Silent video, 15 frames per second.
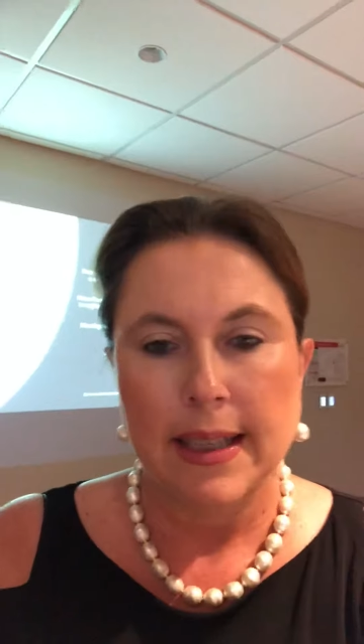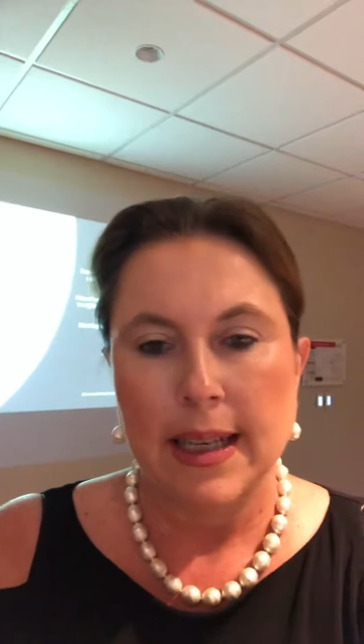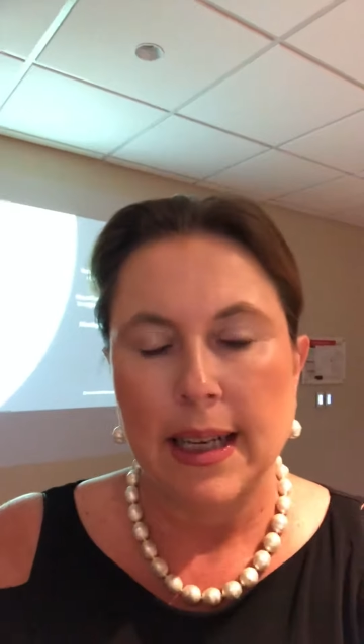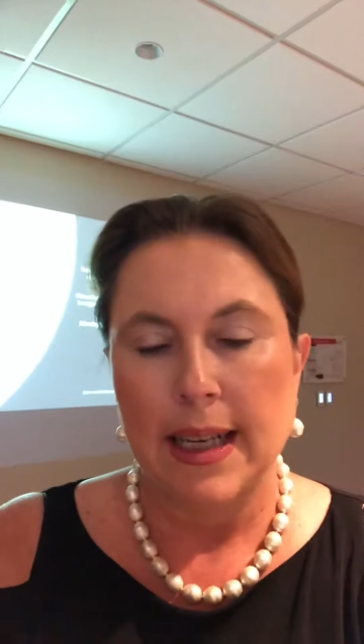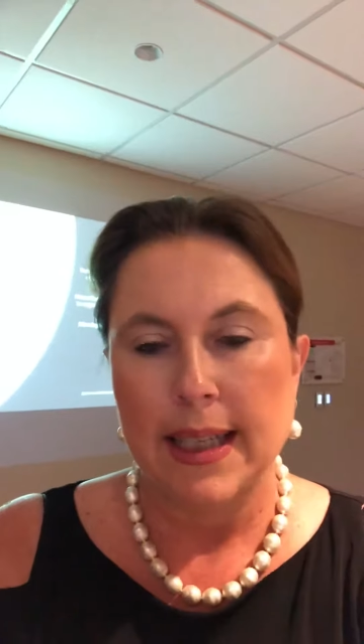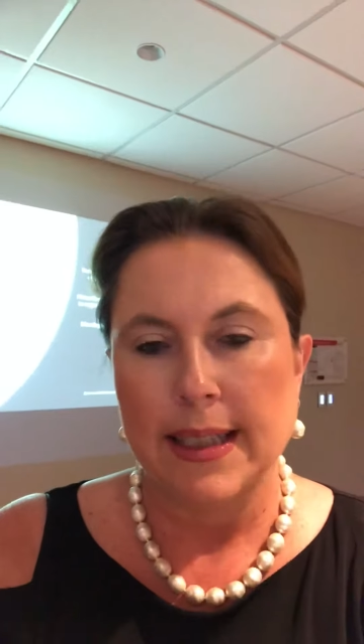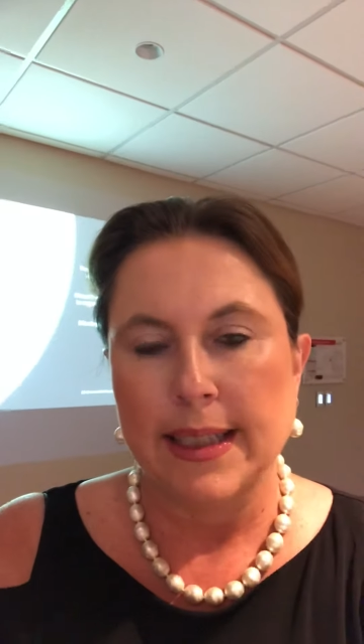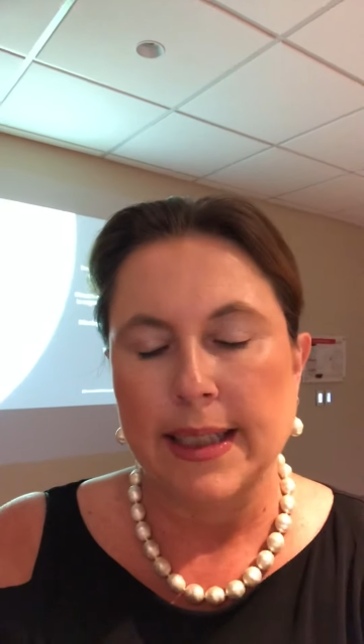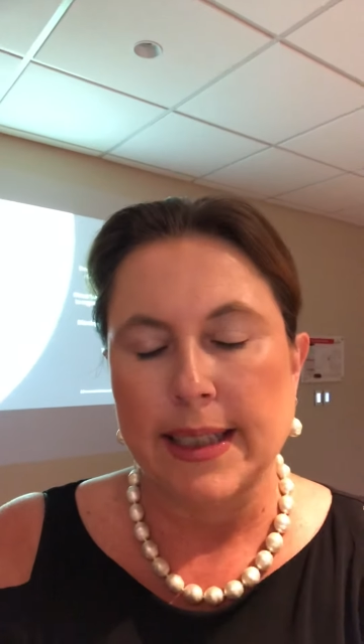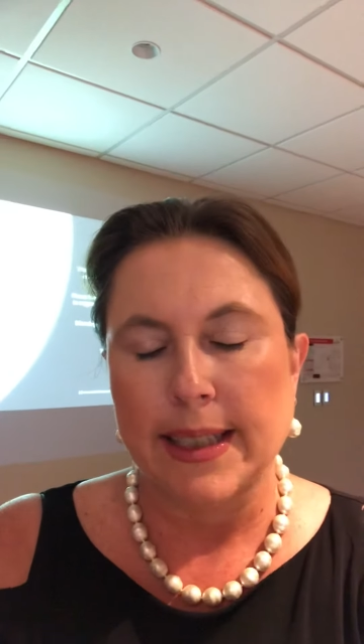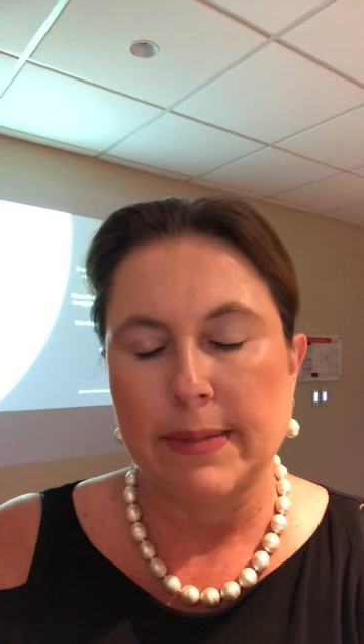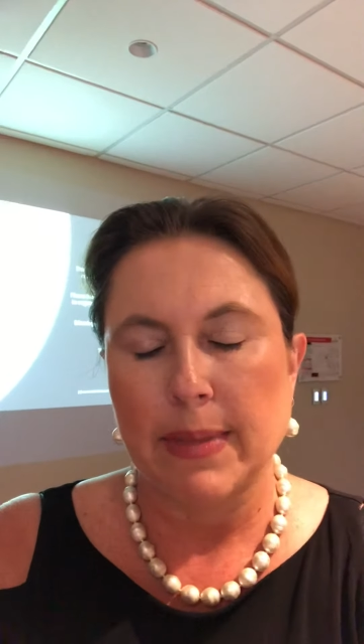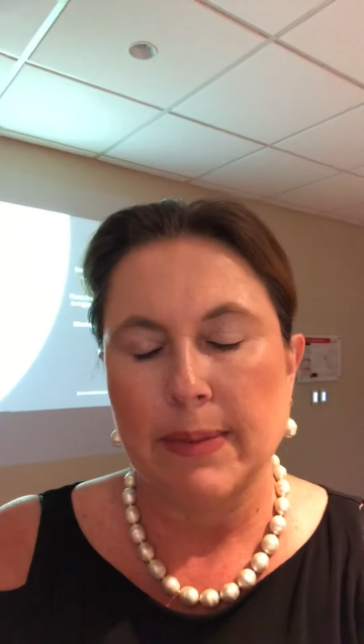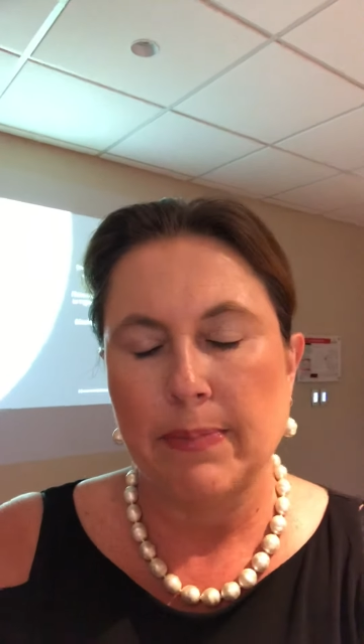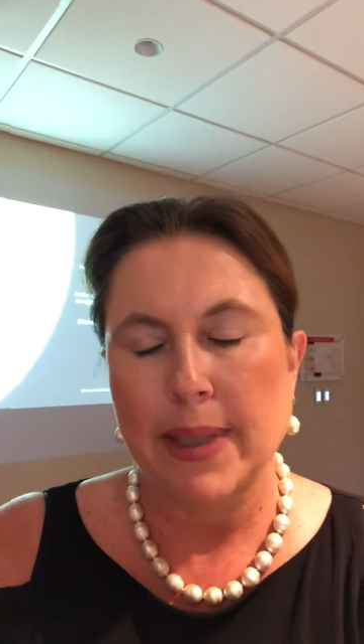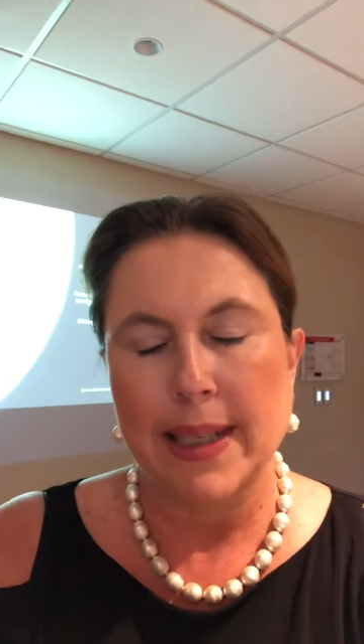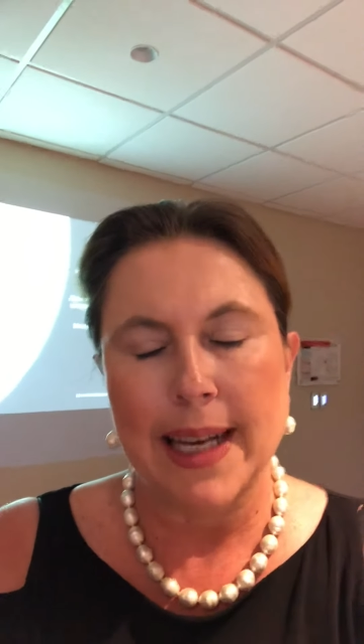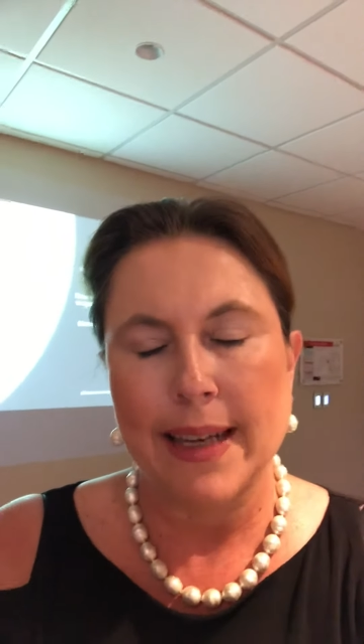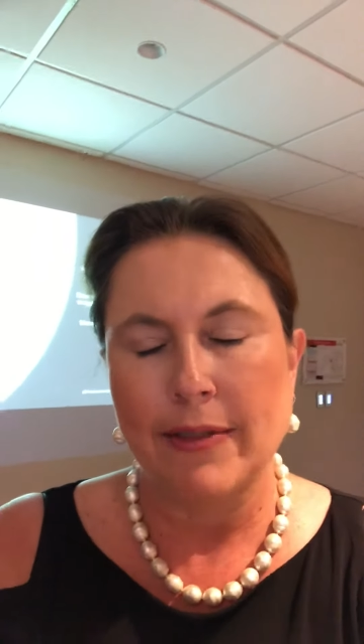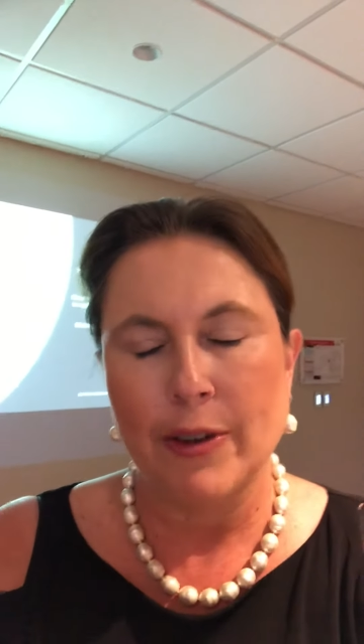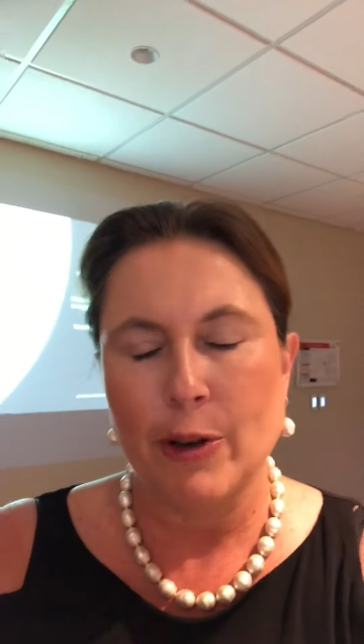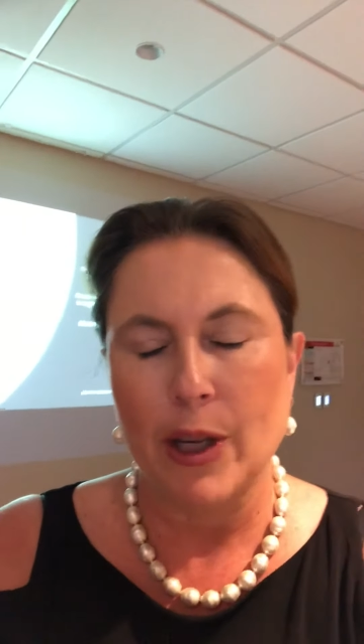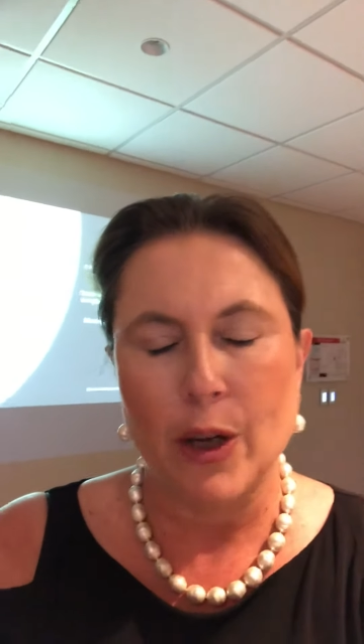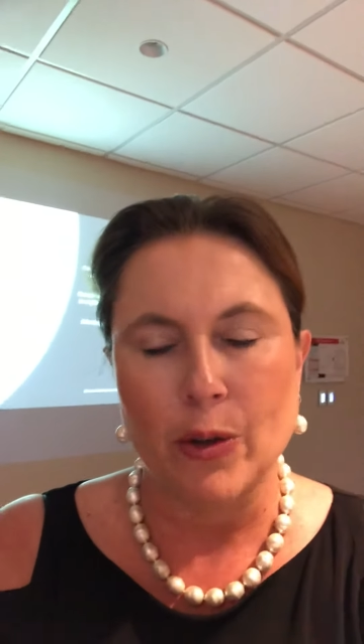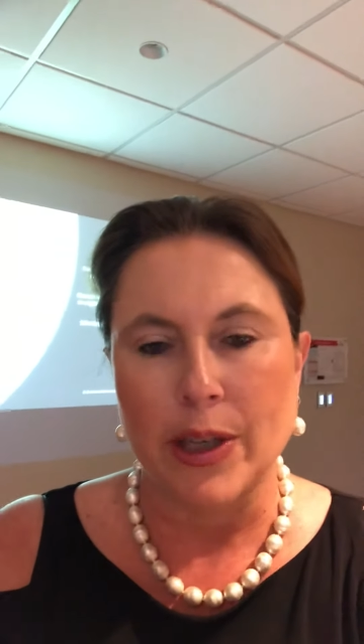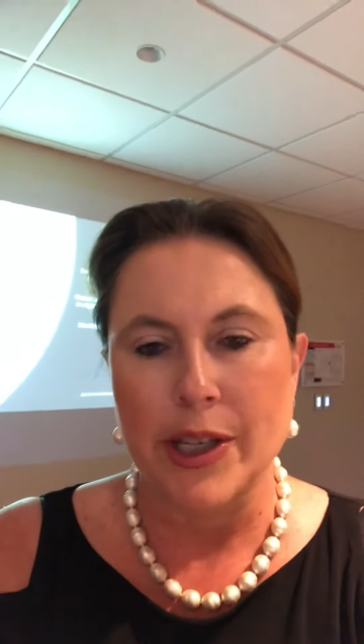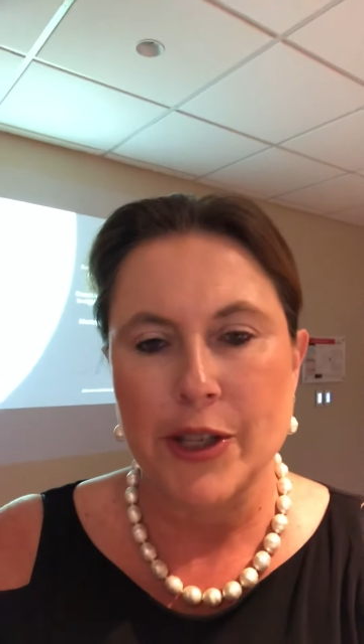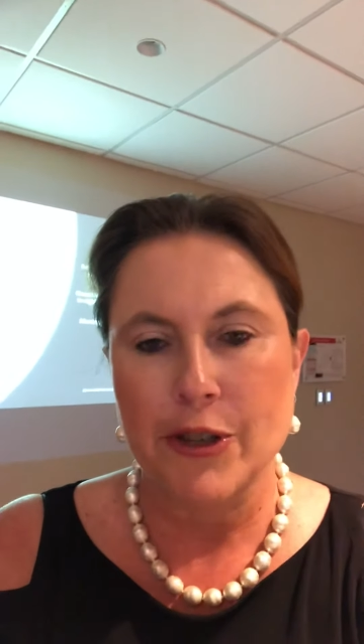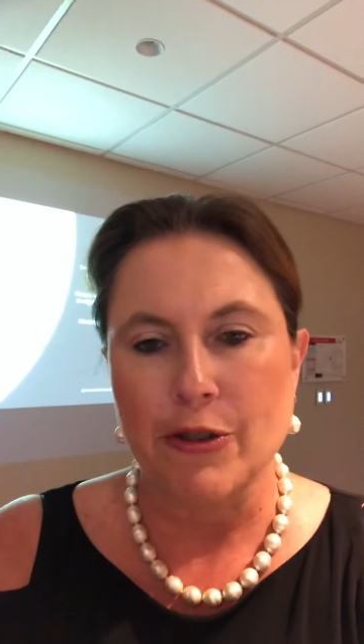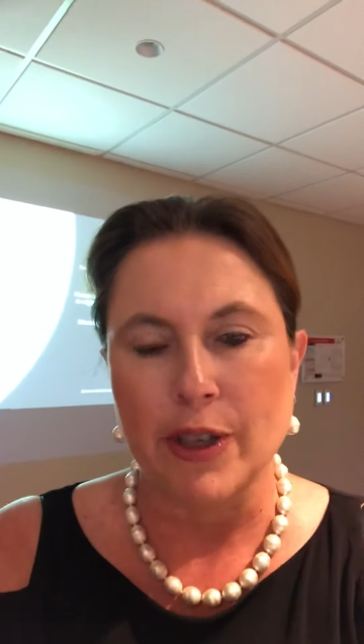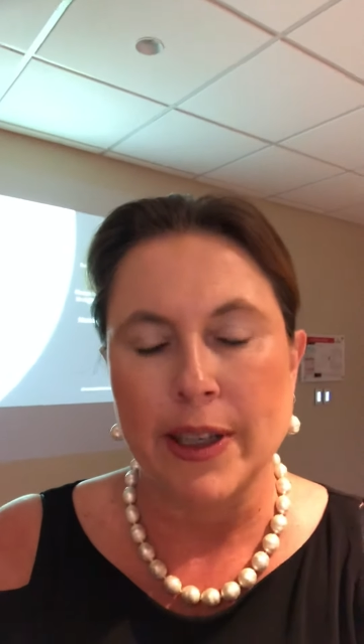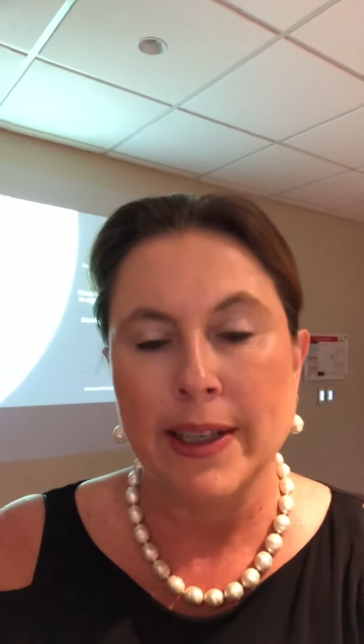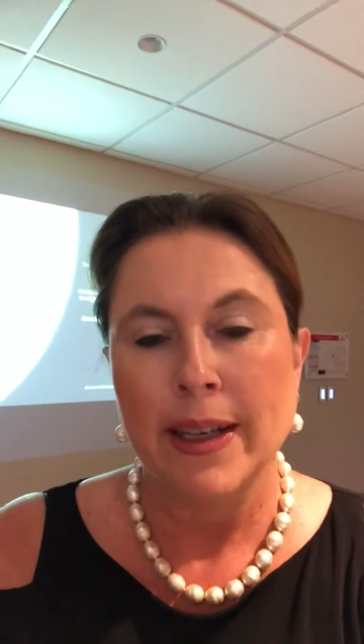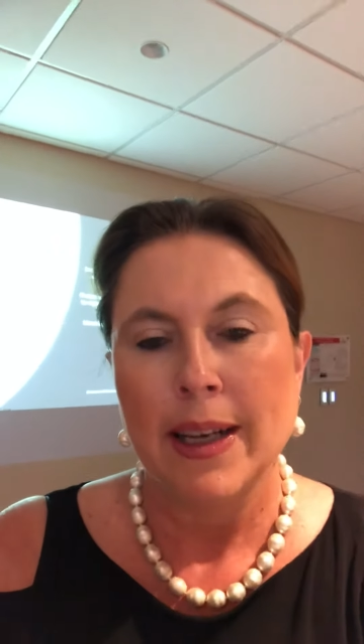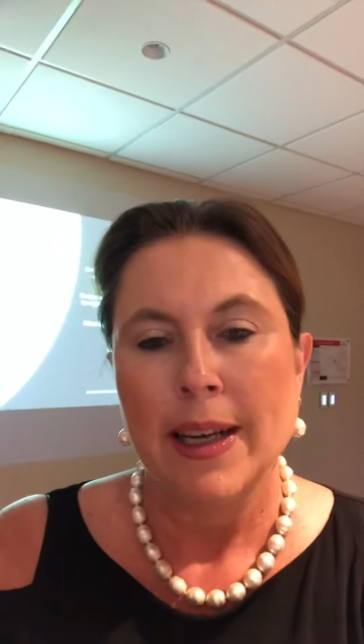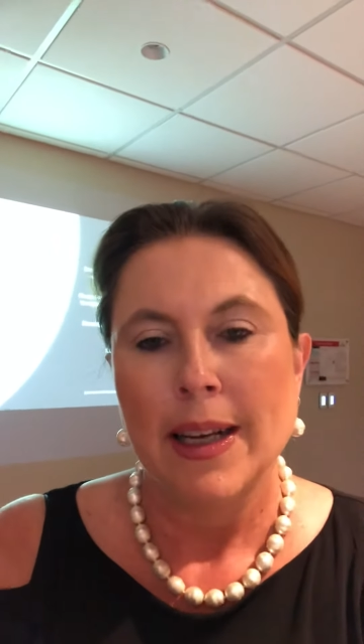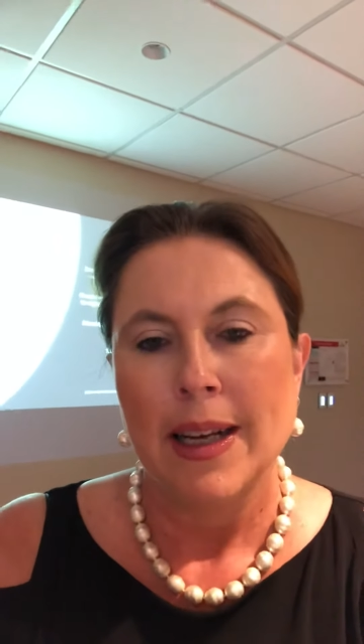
and it's been had a very long history